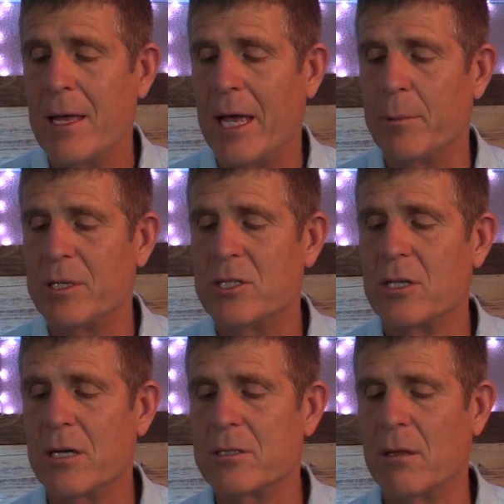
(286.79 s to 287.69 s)
and we
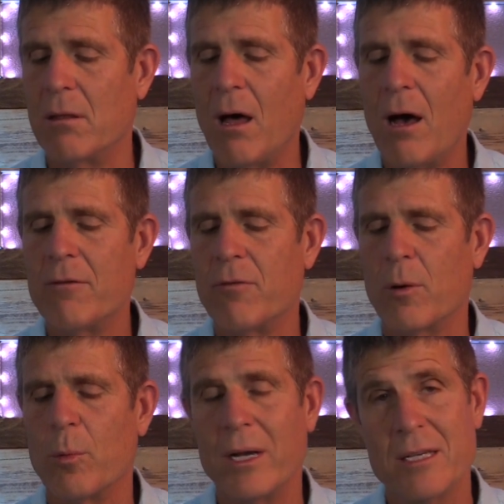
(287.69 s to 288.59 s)
start to long for
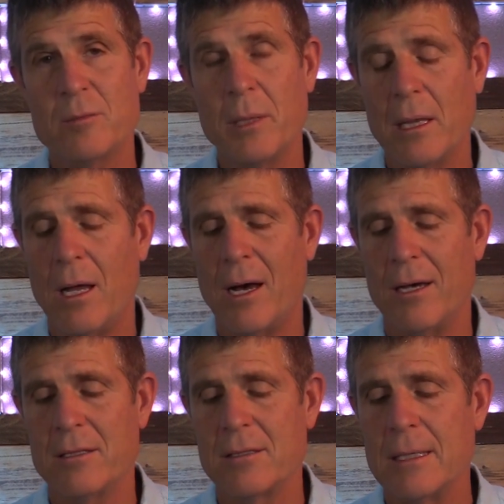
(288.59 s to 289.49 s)
what has been
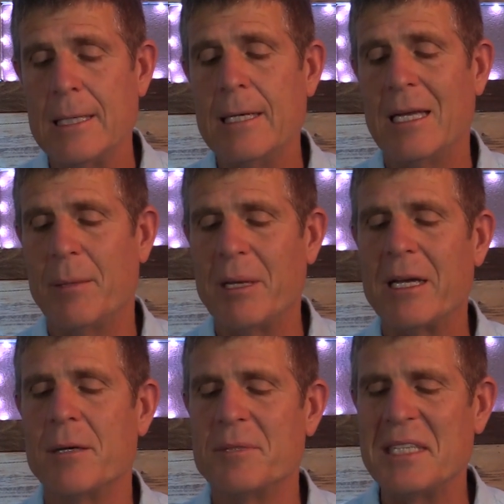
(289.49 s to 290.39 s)
lost. It
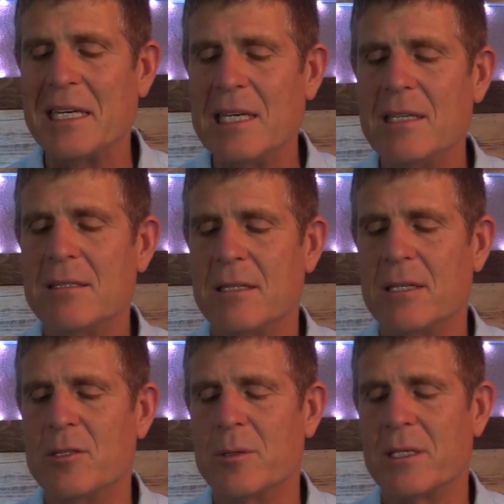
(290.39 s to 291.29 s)
becomes
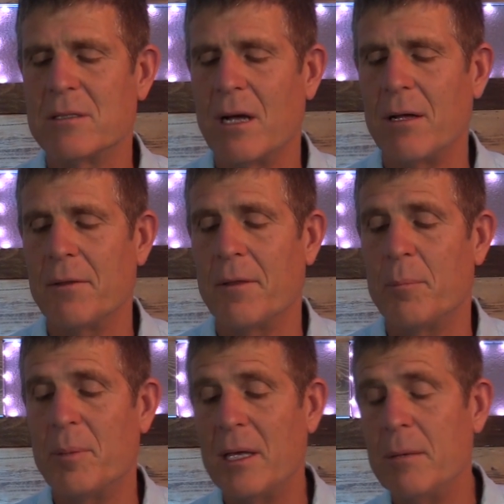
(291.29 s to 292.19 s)
easy to exalt the
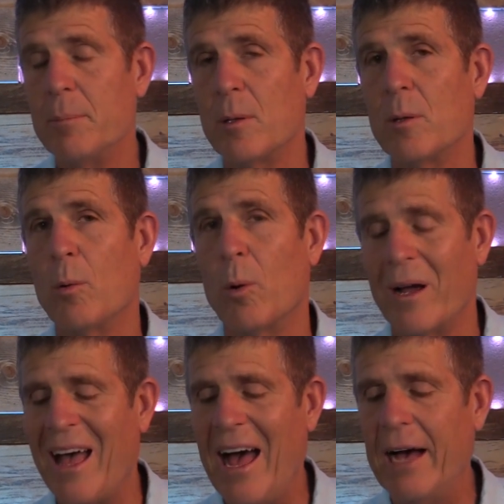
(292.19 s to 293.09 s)
people
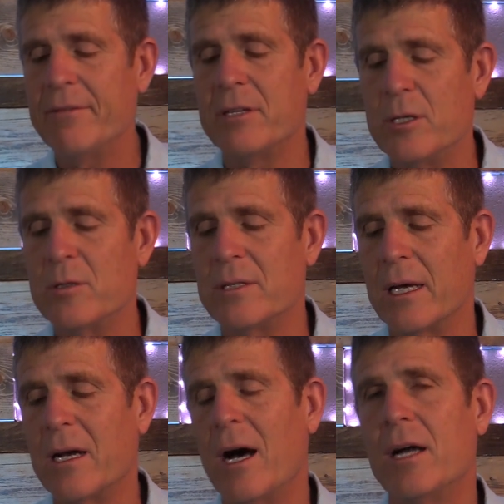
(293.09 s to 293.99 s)
or avenues
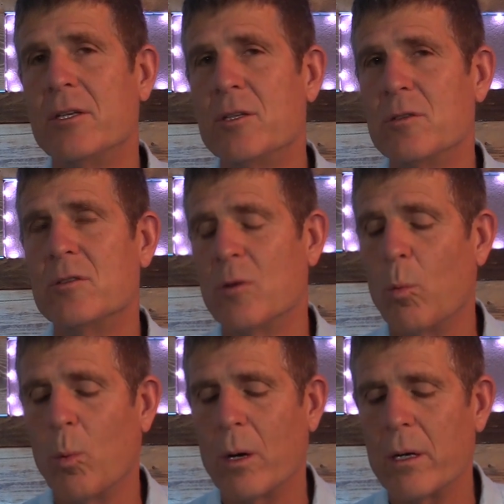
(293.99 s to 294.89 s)
that God used to
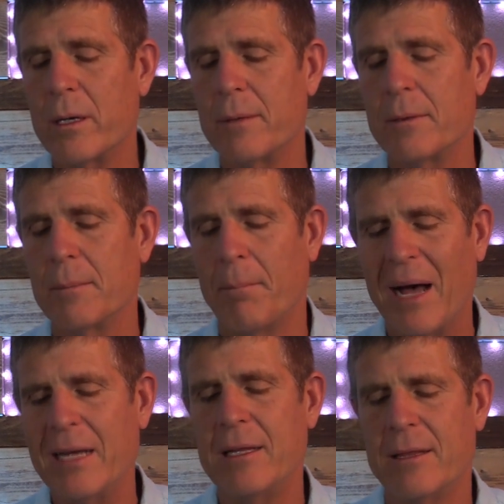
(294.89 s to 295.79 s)
work
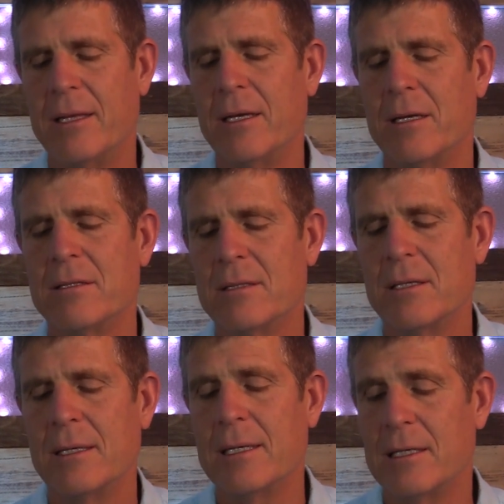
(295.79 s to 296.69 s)
mighty things
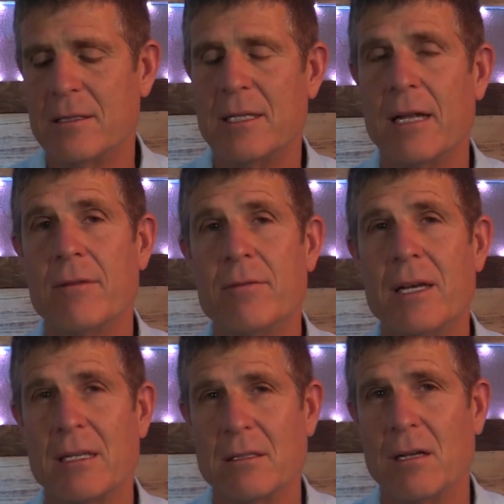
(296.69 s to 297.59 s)
instead of
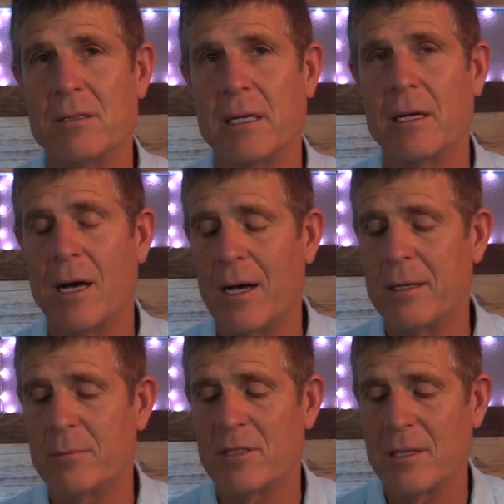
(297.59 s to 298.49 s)
exalting God
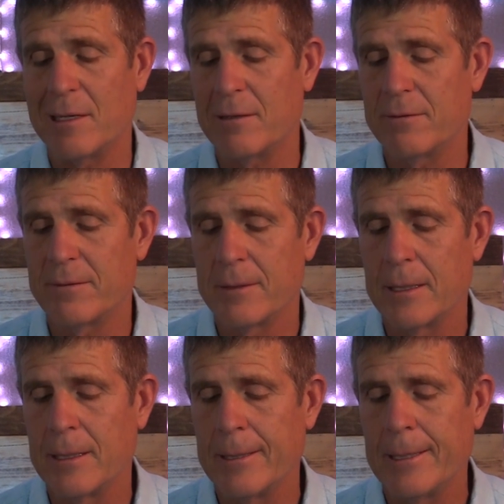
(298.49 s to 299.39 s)
Himself.
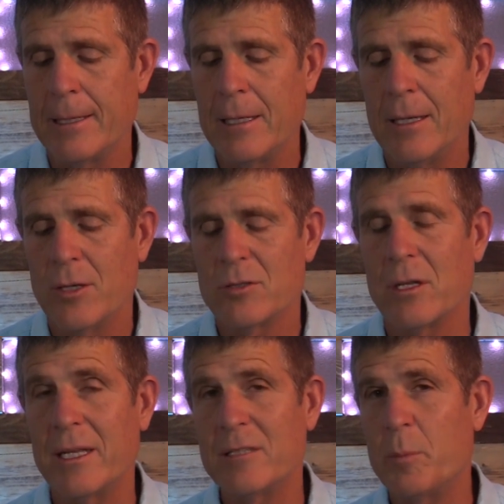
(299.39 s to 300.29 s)

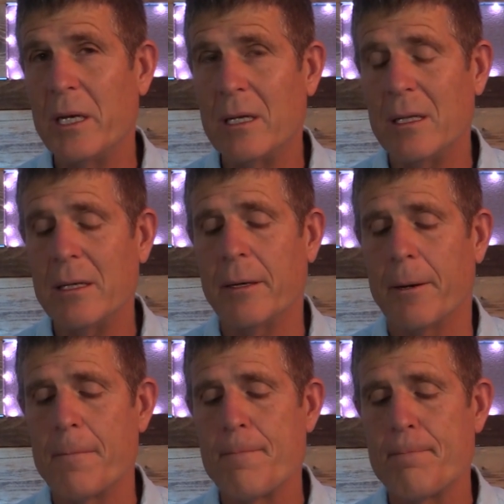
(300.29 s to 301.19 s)
So let's be clear